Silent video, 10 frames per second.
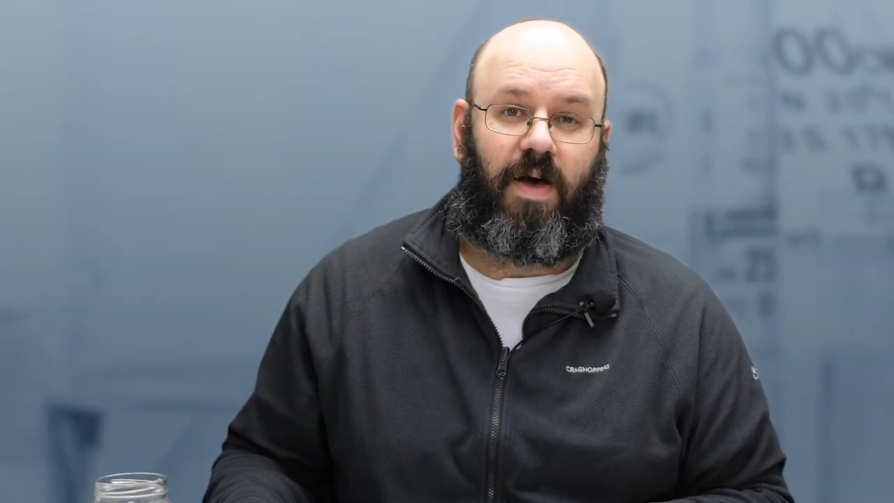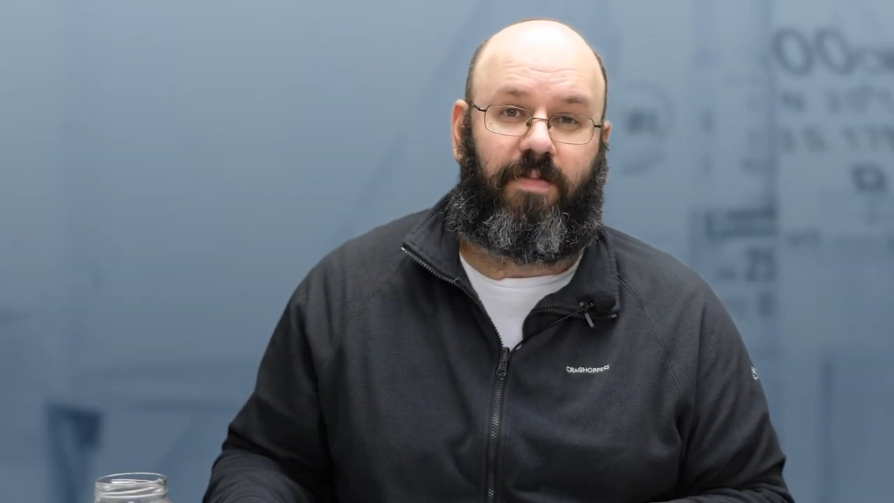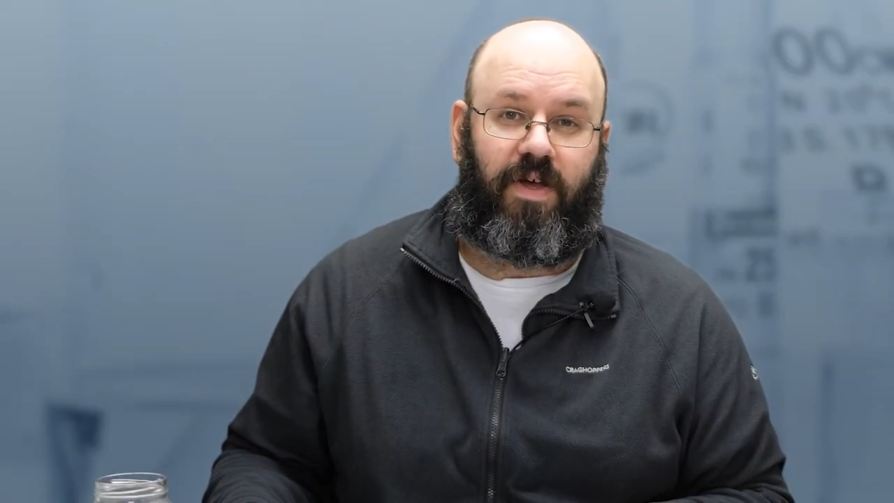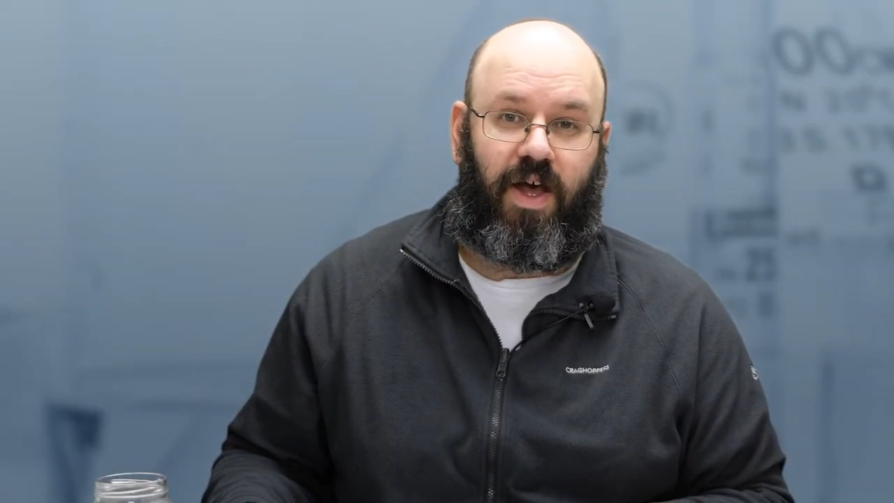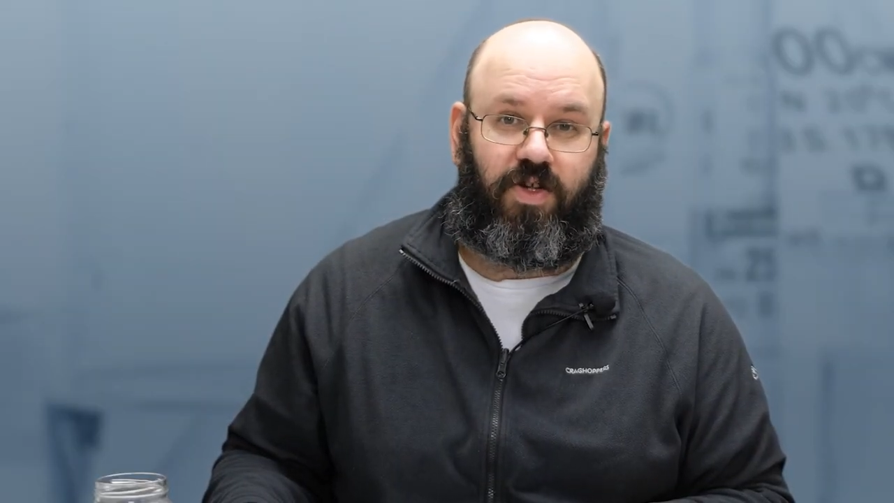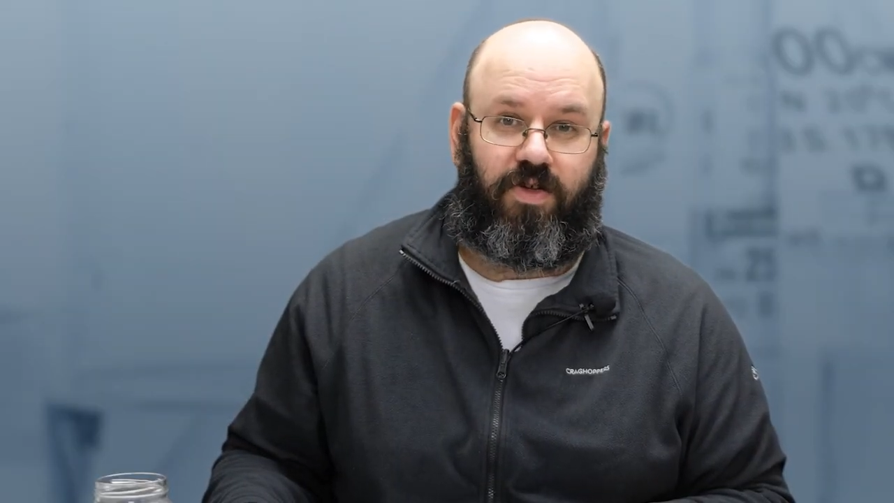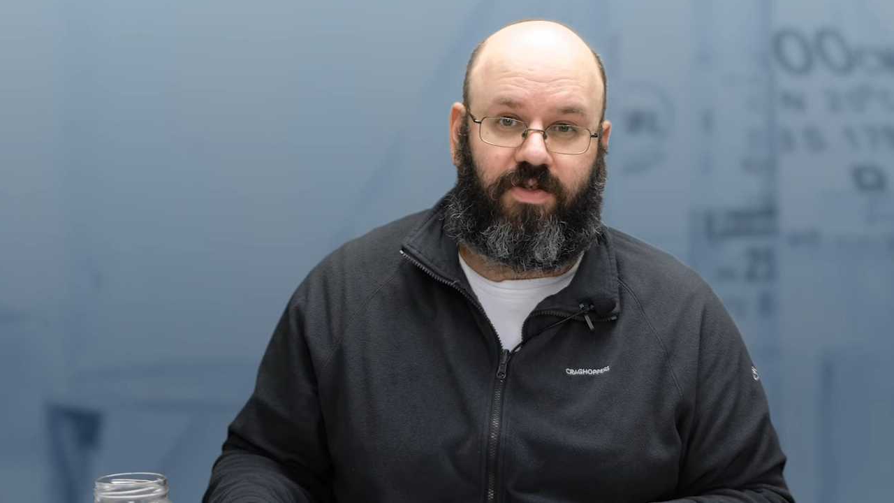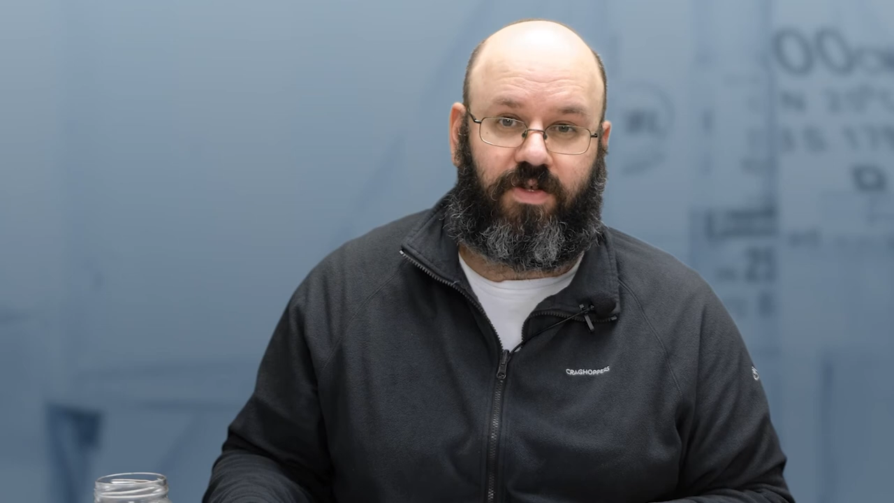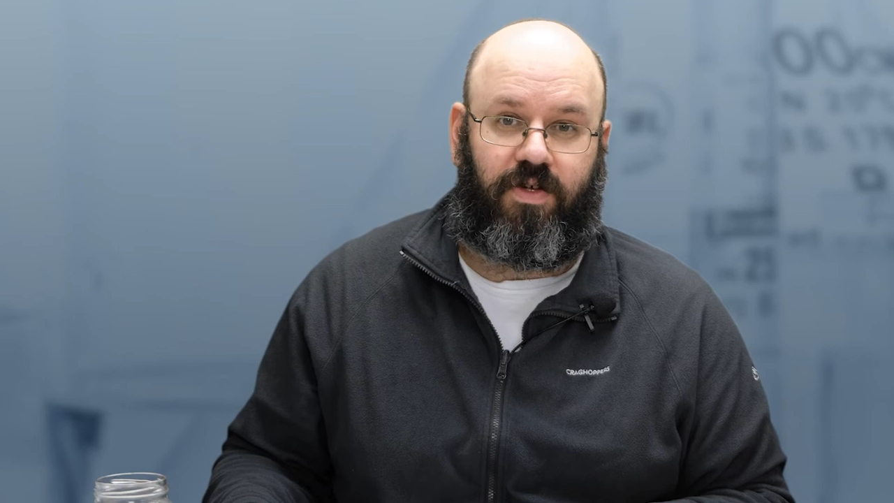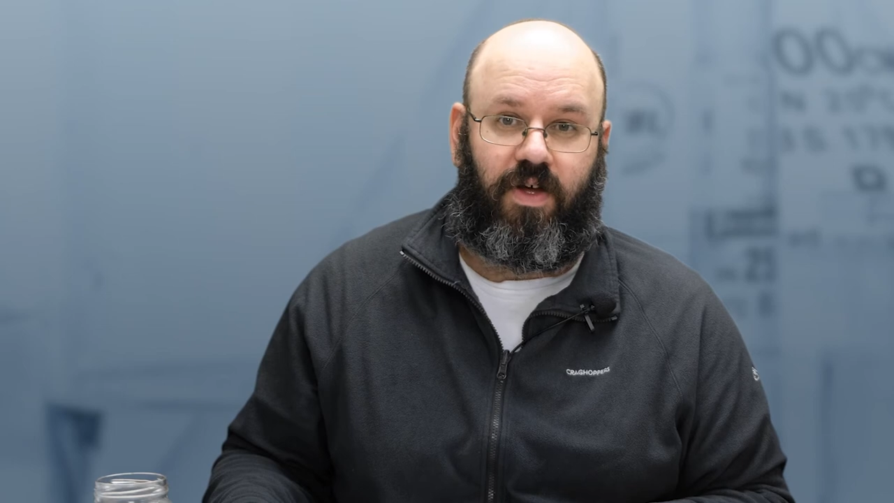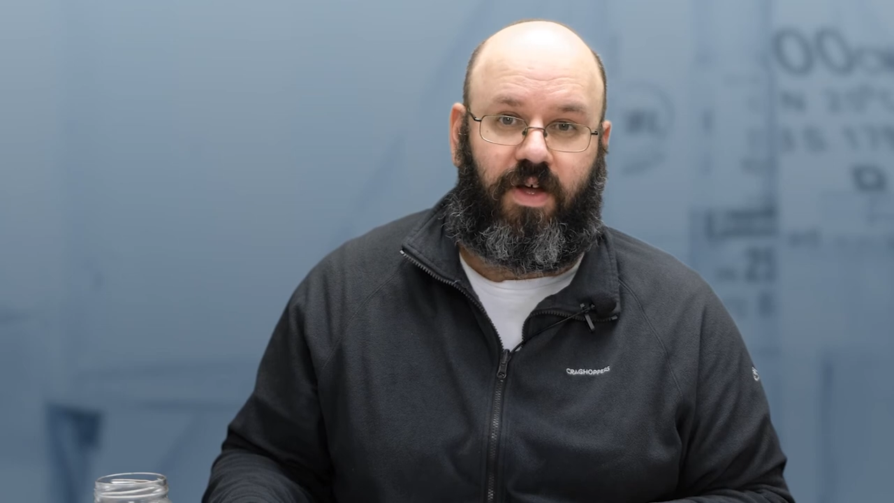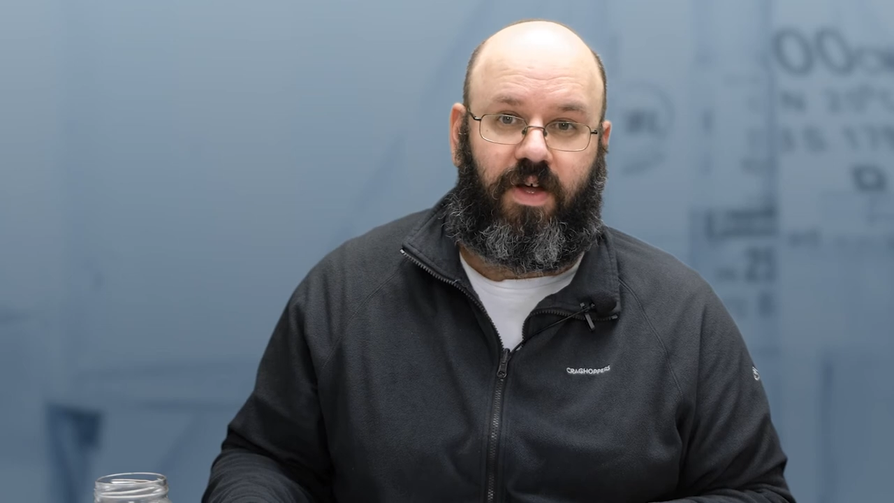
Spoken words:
applications